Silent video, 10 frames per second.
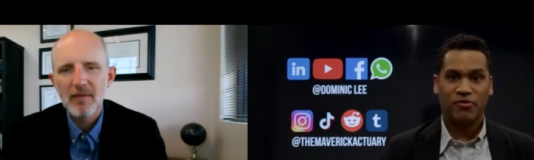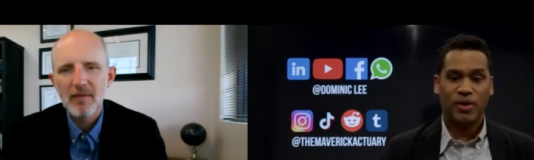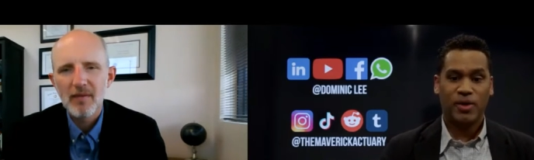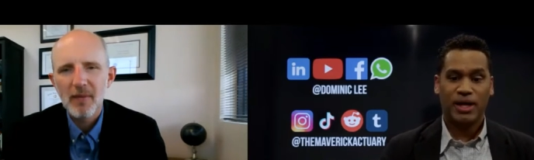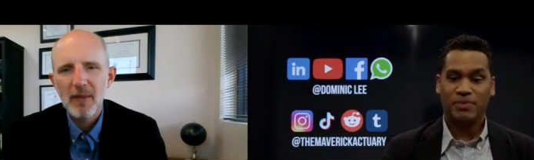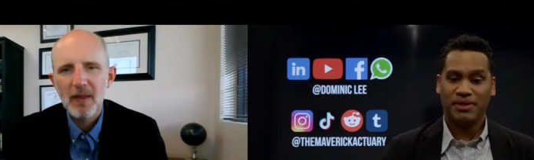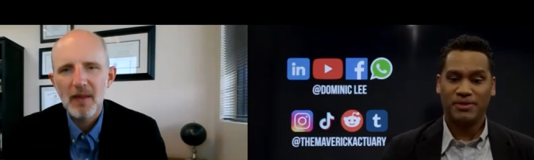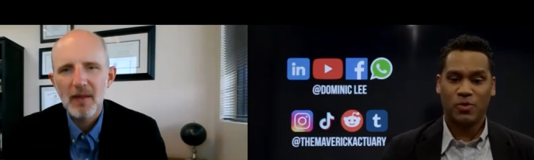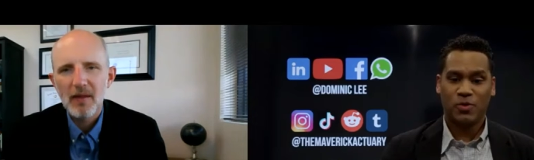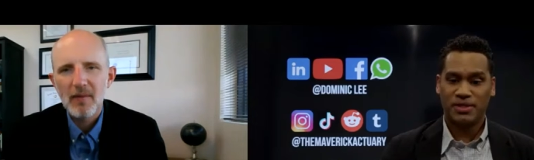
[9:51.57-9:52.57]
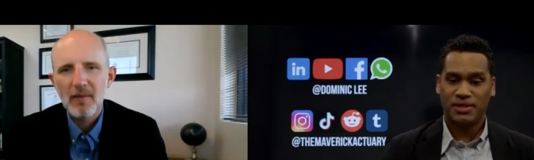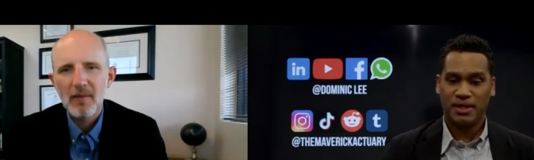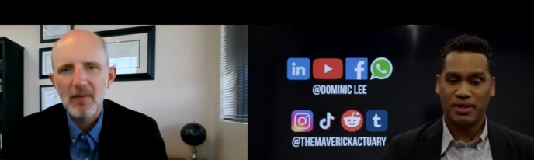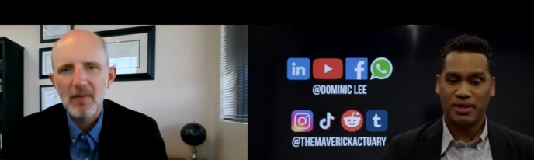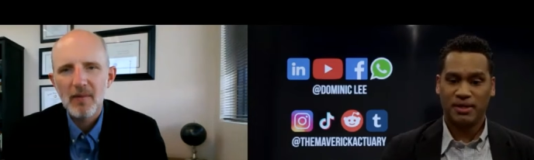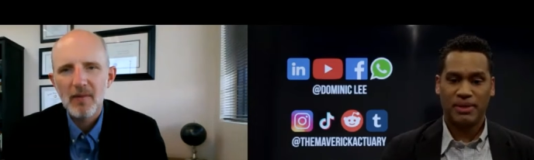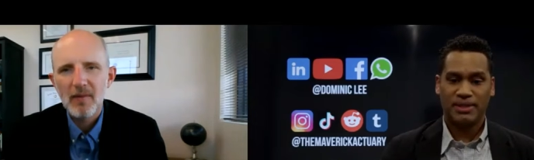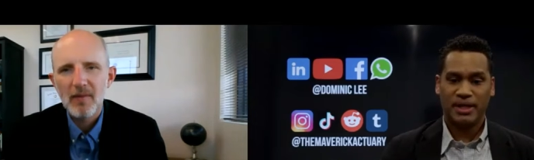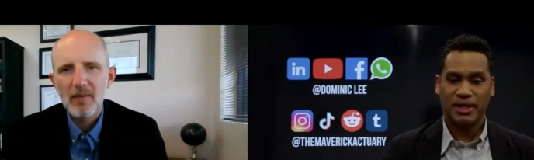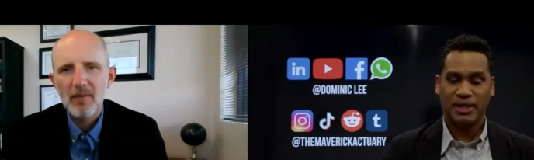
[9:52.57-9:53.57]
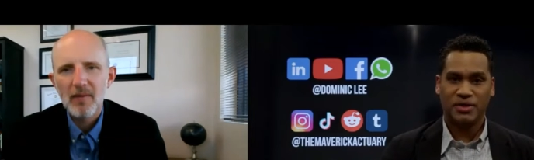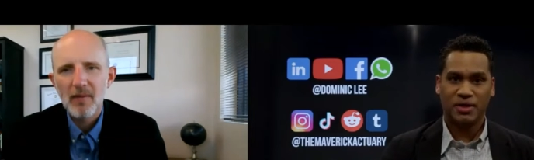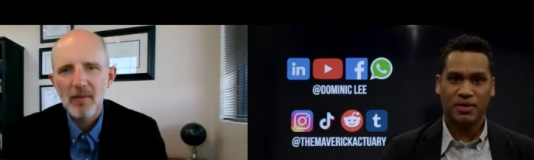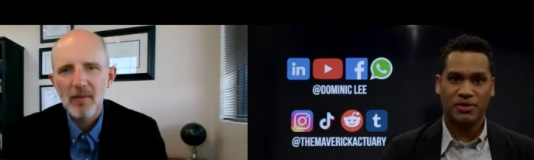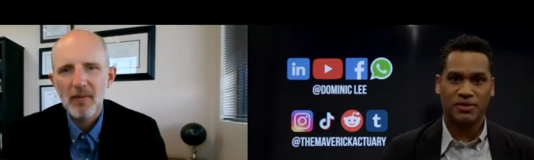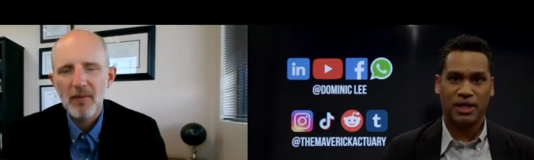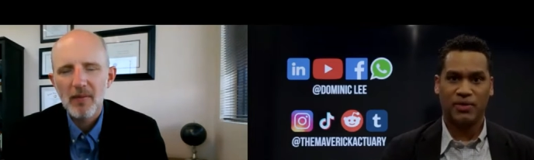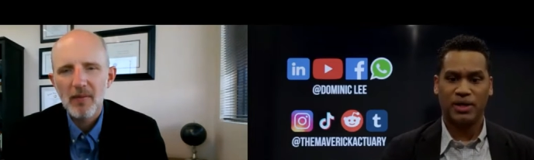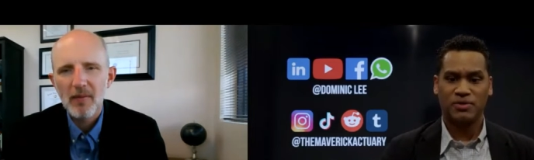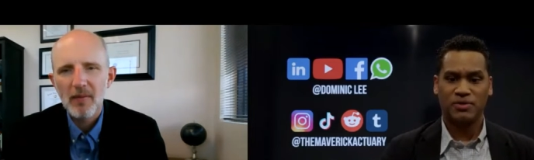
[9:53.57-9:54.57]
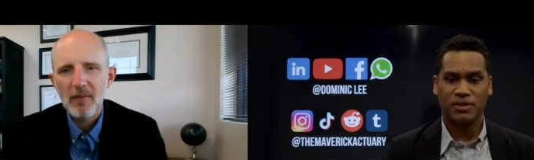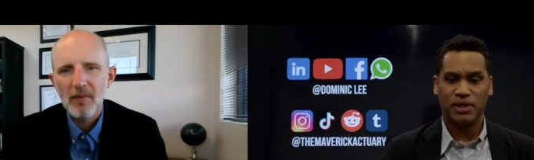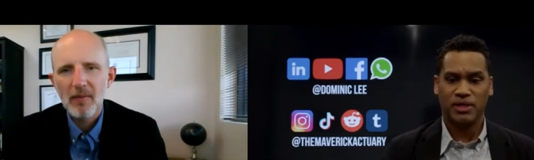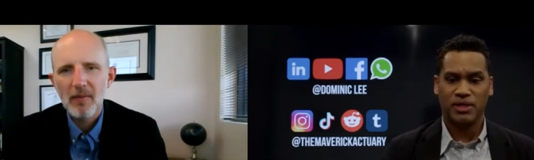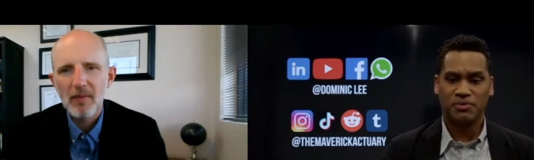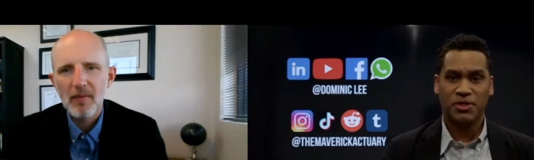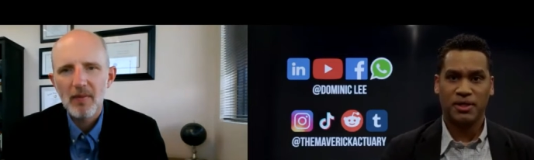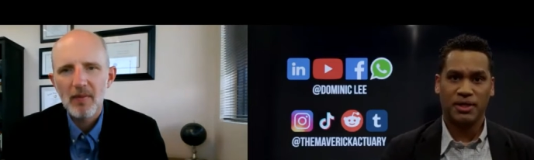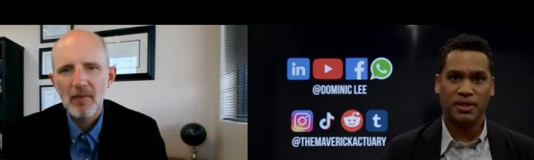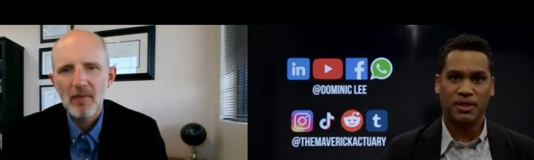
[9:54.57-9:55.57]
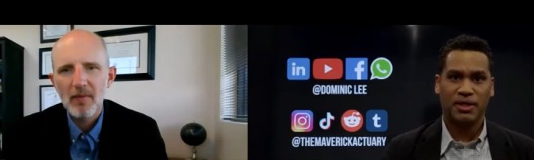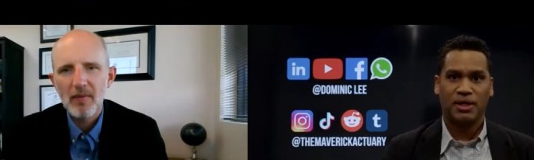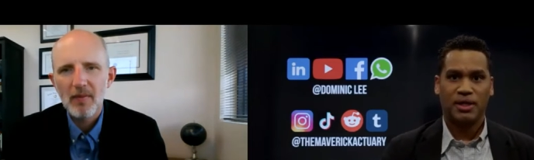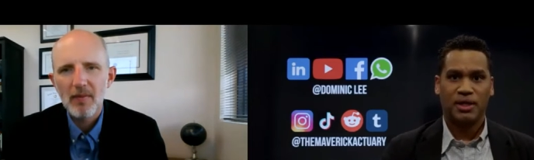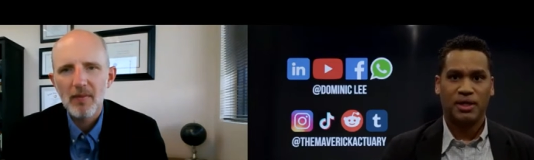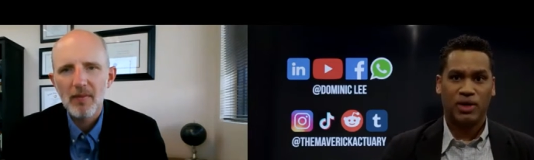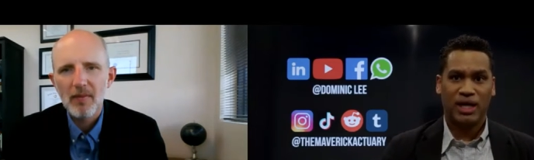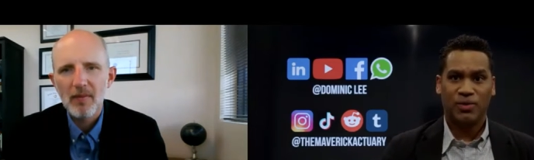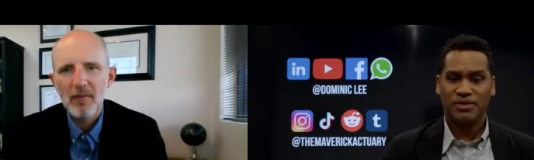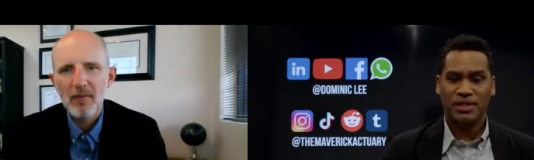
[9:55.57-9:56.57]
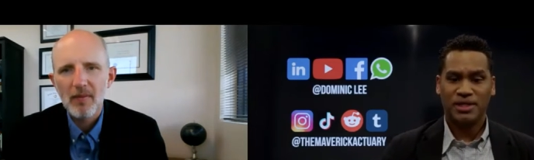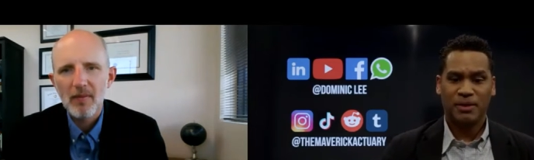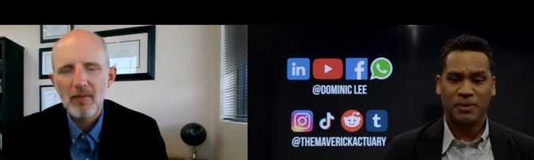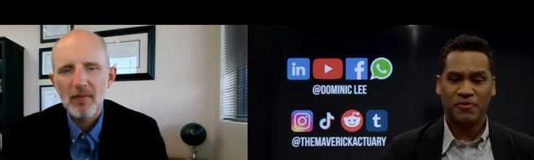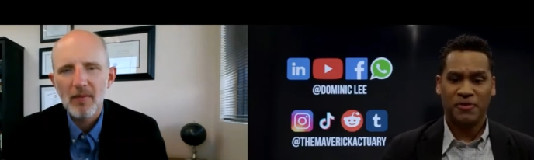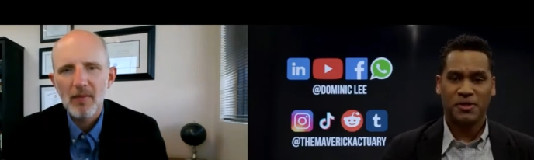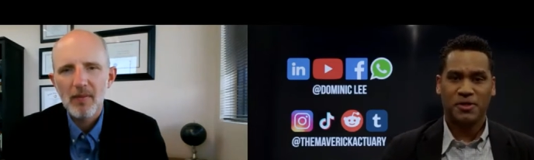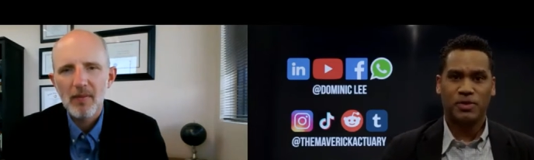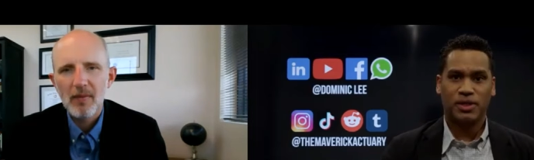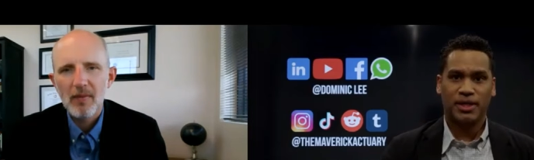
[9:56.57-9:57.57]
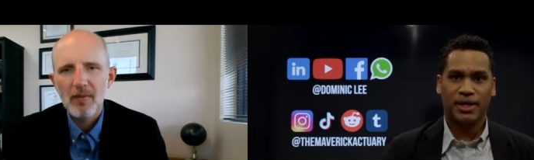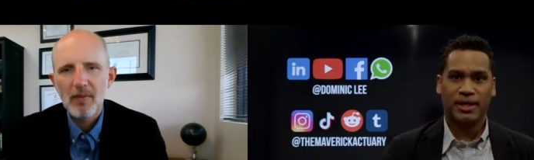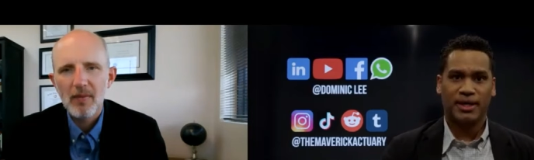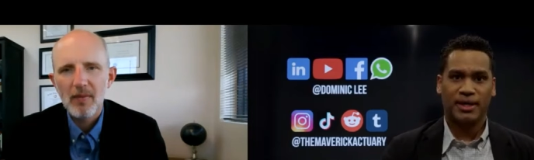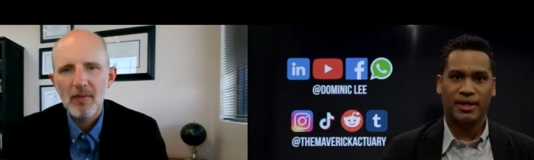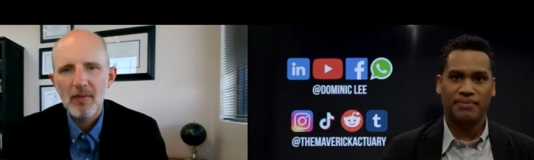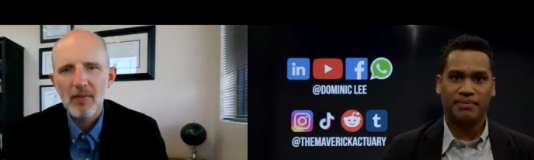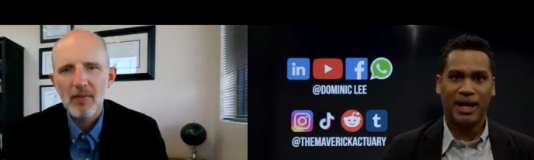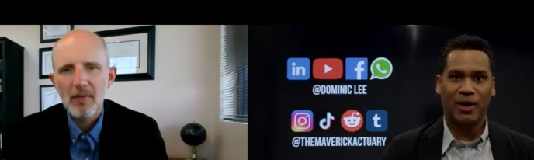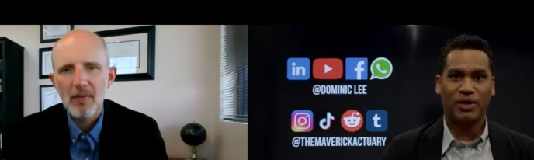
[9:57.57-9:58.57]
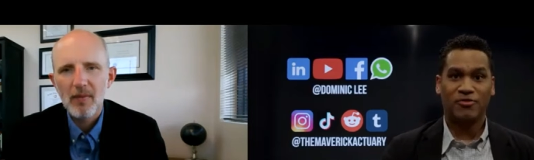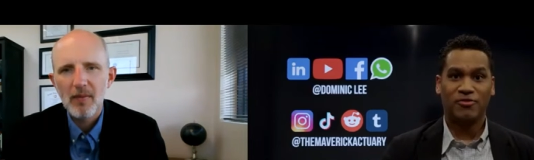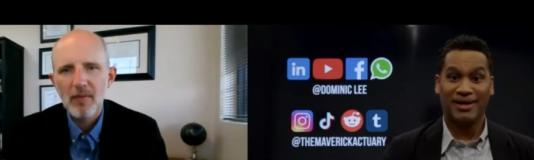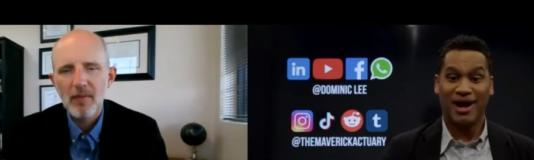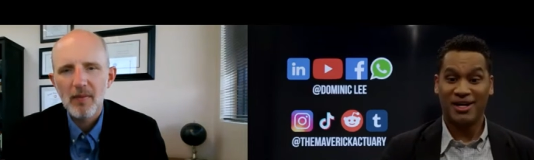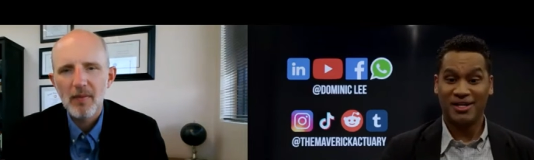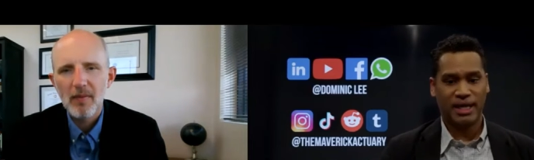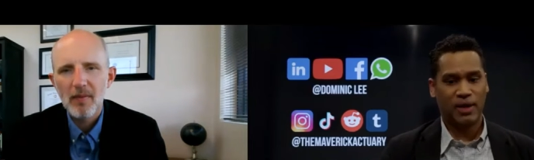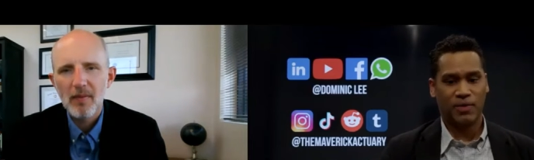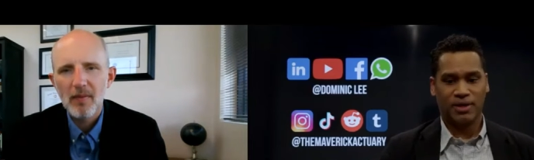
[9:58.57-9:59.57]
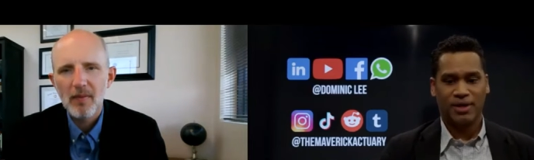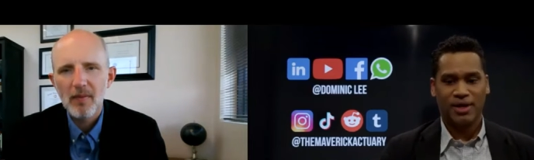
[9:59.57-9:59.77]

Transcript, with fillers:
Speaker 1: If you had asked me this question maybe ten years ago or so, like when I was much, when I was much younger, when I wasn't even in the professional world yet. Um, I would have, I honestly, I would,